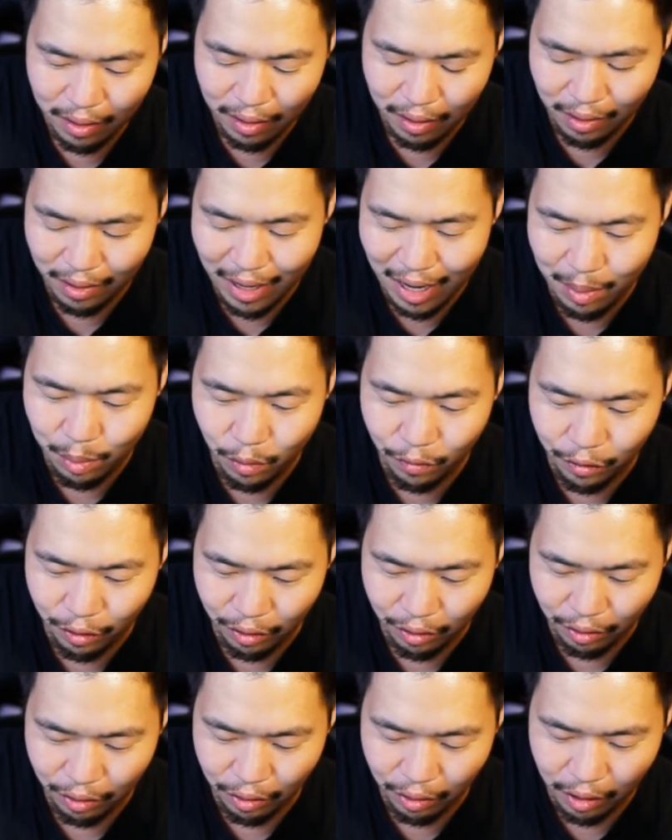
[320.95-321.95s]
You gotta move
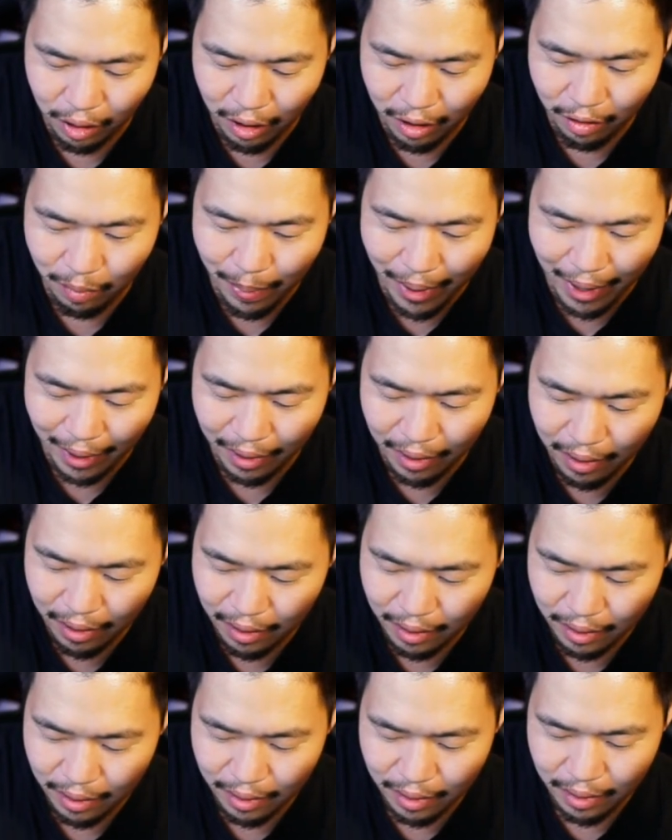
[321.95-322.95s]
your, your cards back
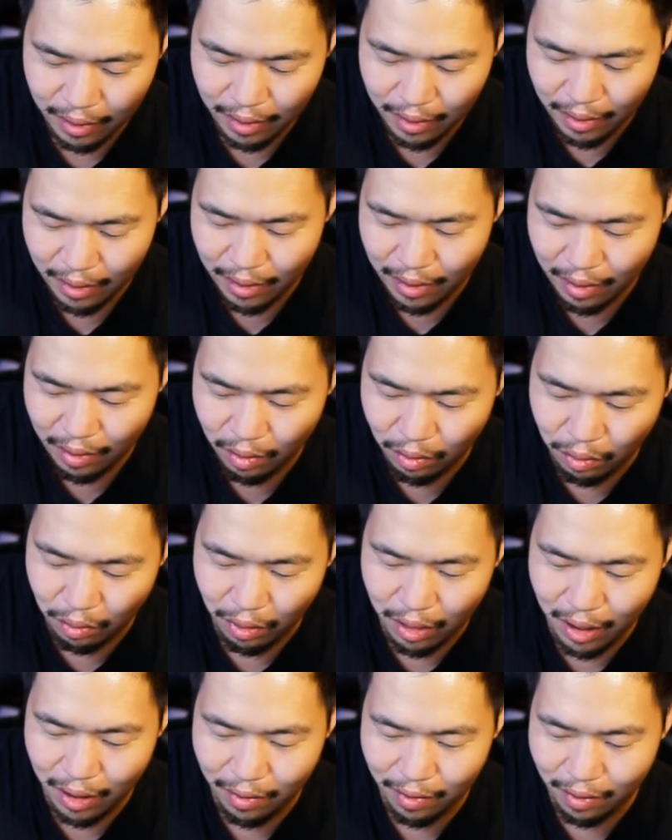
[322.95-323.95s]
to do
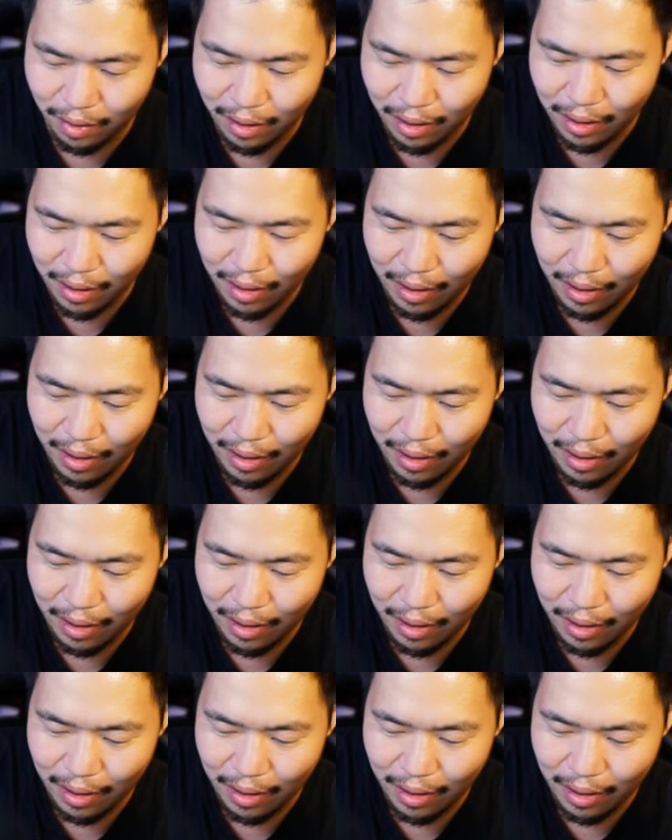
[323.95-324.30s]
this,